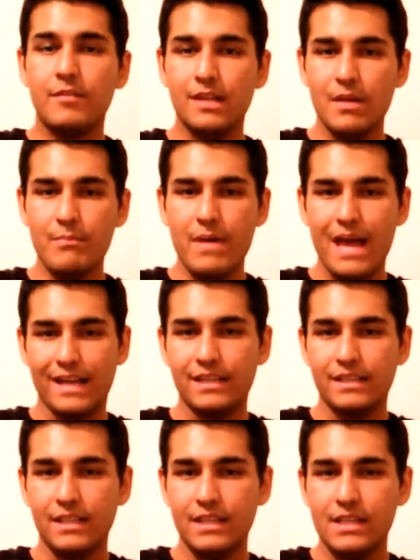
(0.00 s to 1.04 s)
welcome back.
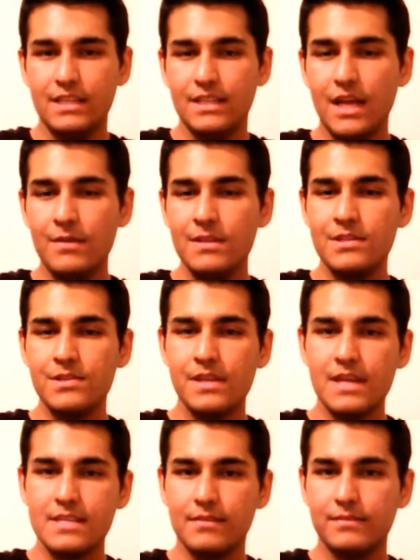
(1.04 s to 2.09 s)
Now that you
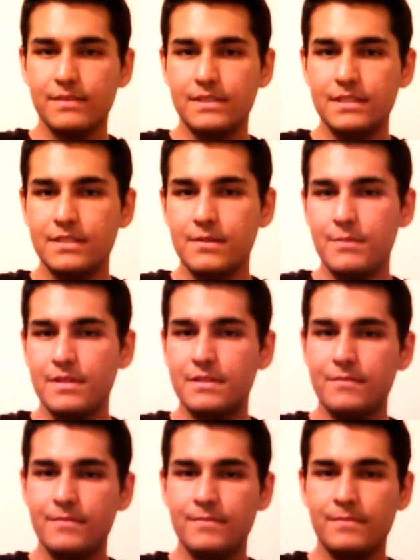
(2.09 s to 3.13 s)
guys have learned about
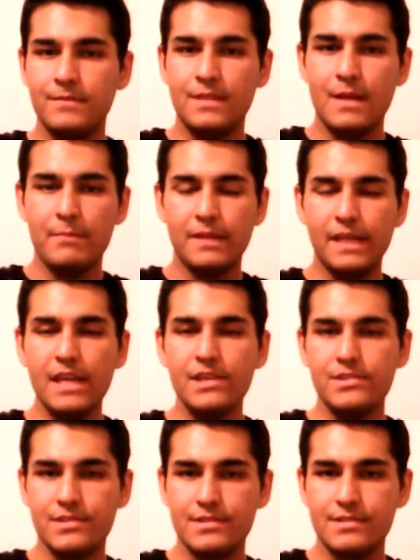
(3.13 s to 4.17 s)
the
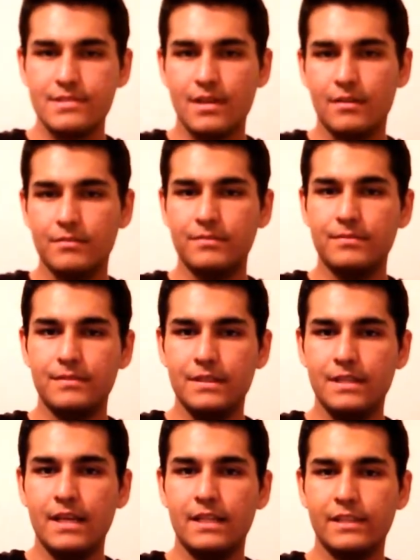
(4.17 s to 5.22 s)
applications of
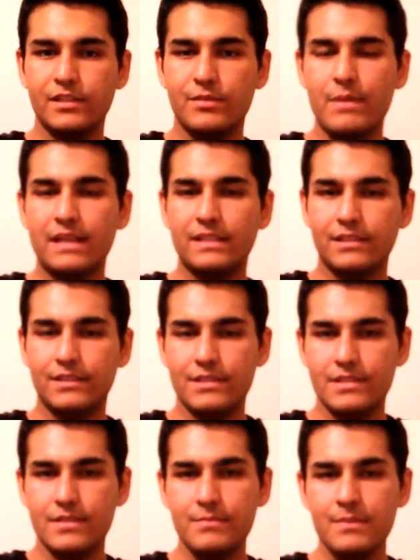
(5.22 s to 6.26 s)
the
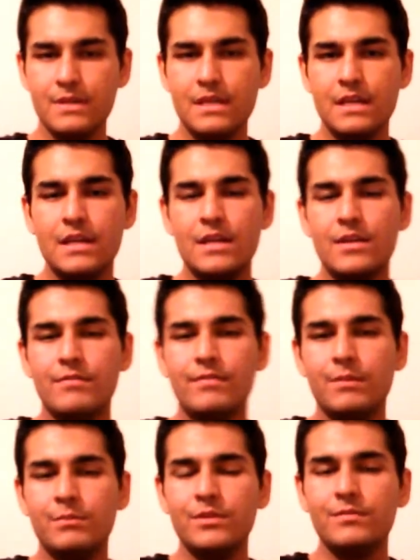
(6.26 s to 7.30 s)
electromagnetism,
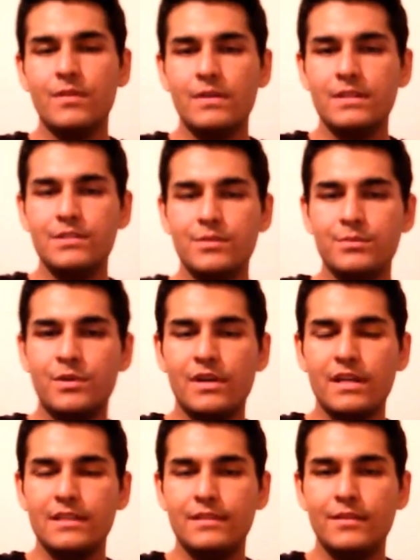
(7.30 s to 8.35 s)
we'll move on into a more
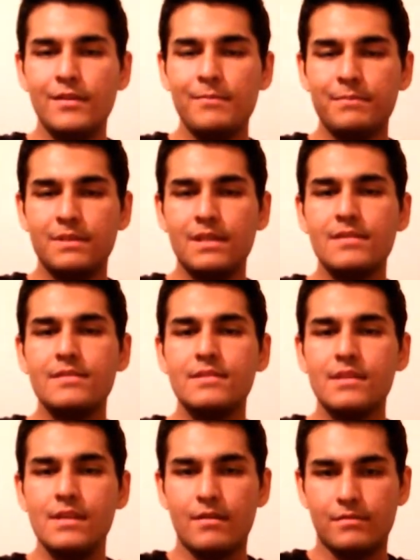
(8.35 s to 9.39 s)
in-depth
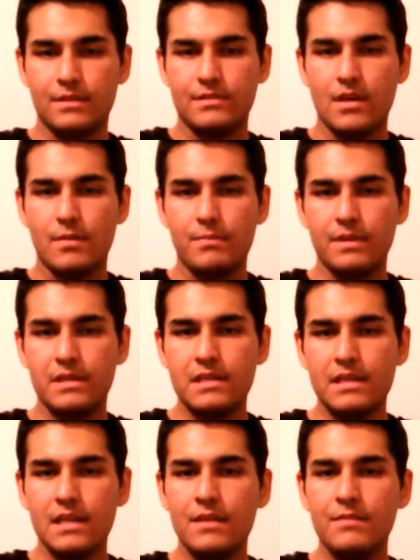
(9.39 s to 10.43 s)
study of the topic,
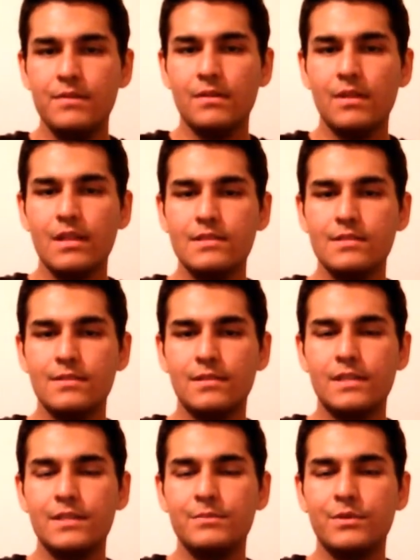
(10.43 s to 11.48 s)
and we'll also
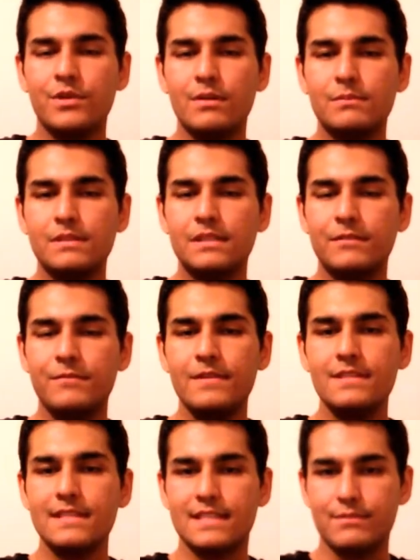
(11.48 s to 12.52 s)
learn more about the
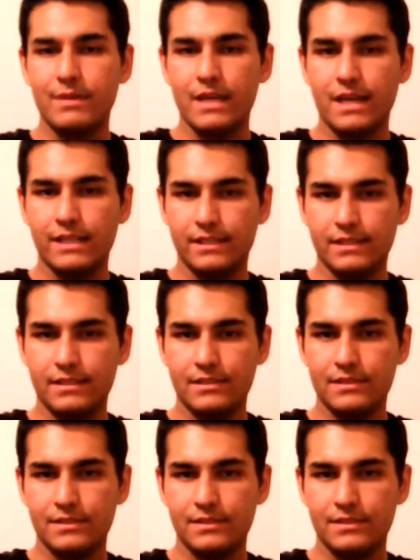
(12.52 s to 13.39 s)
physics behind it.